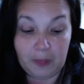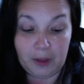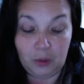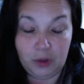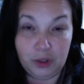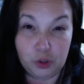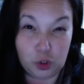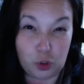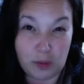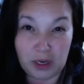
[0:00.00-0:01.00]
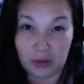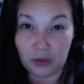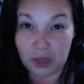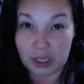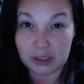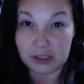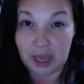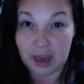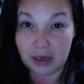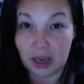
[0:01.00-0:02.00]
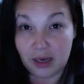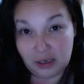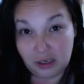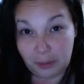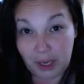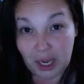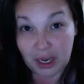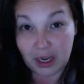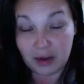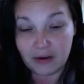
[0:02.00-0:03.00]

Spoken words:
When there's so many other things that I need to pay.